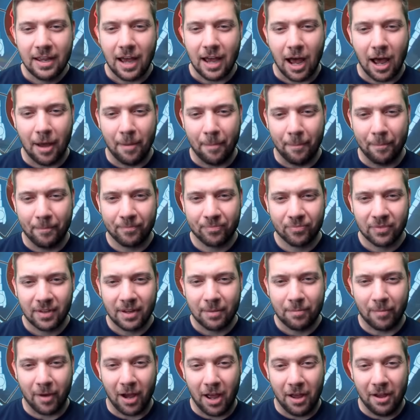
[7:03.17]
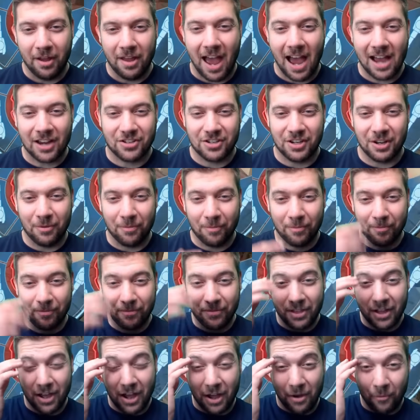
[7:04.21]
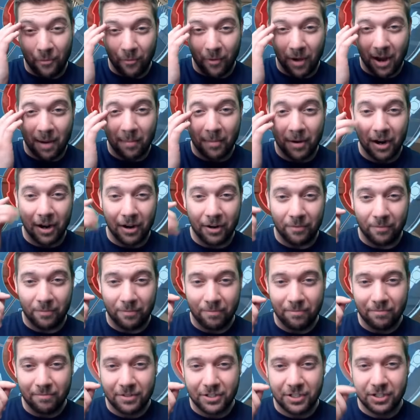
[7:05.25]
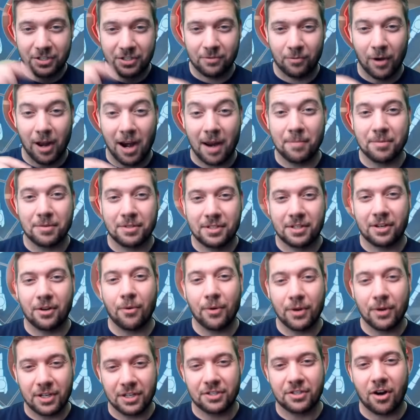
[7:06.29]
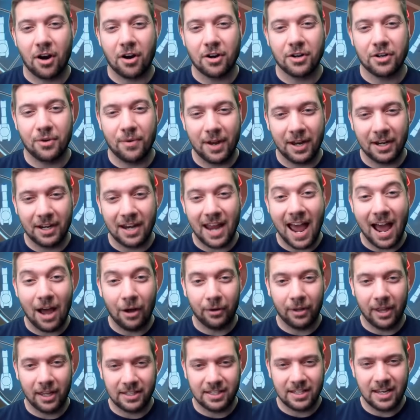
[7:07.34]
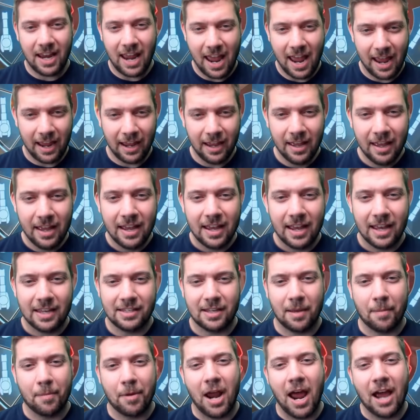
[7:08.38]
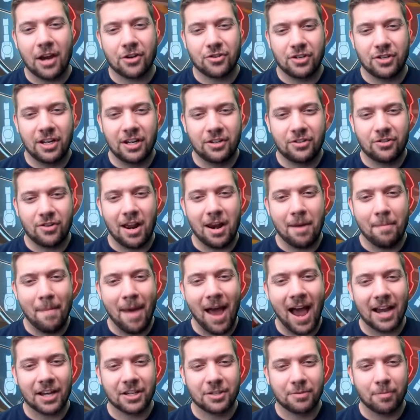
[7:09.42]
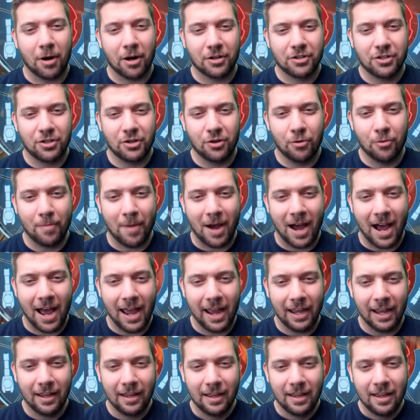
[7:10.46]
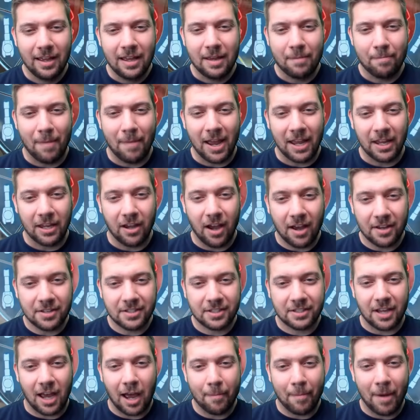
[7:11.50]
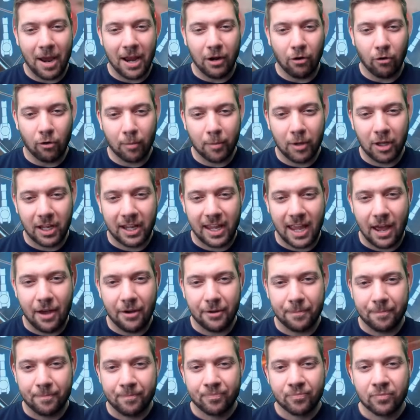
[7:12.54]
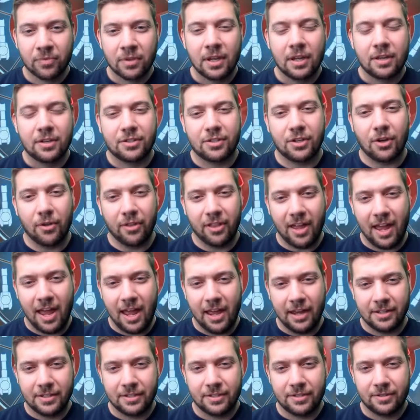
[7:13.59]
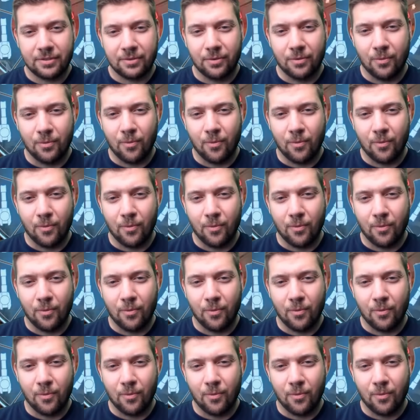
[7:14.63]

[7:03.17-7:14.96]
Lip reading: But actually, what I'm going to start doing now, like today, is I'm going to actually try to max Mark II my Gust on my normal account, so that